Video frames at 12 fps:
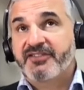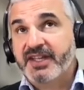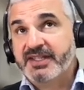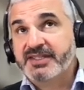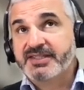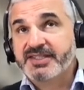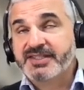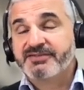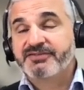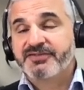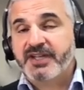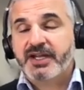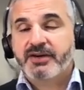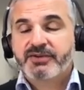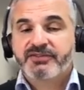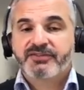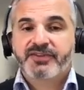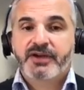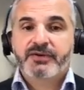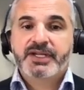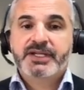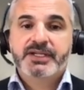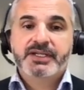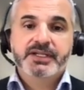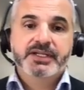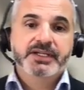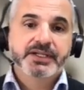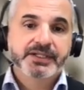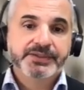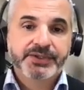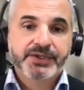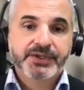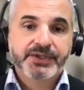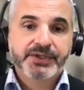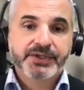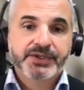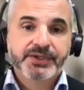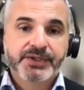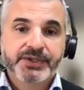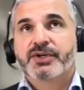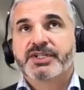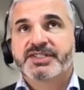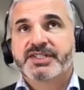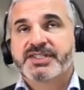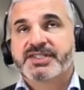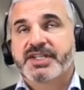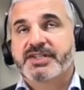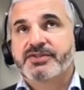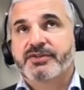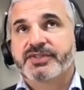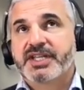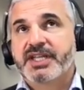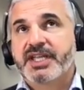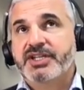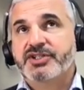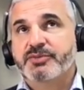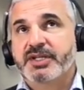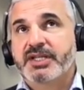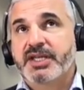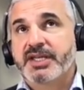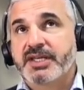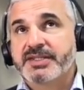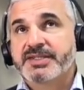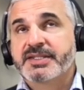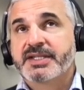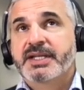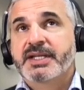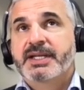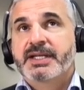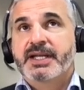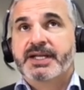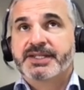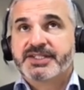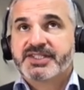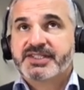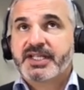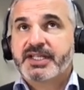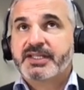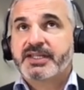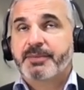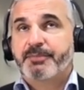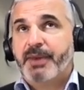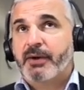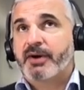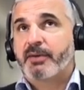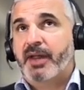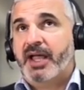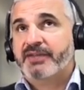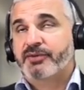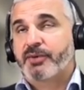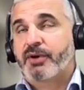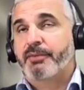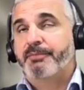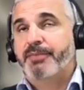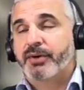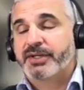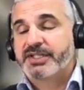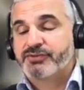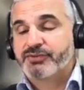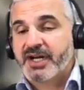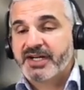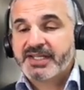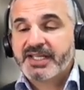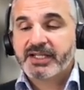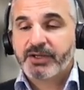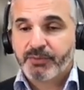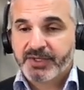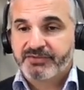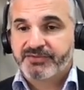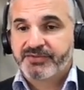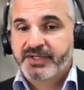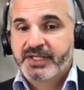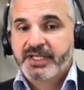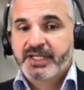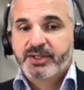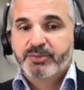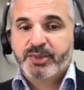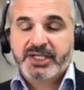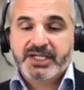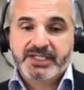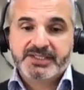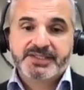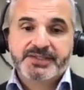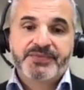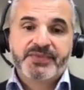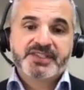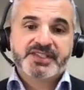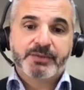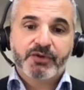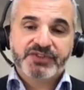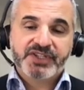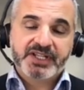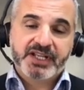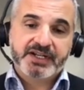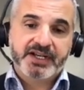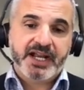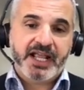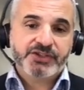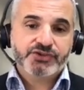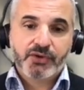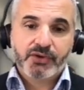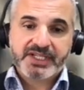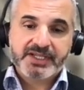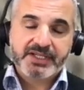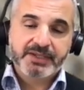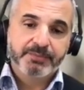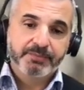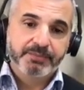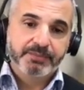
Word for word: I think this is very, very uh, critical for the success of the engagement, is understanding the Power Platform components we are dealing with, because some of them are naturally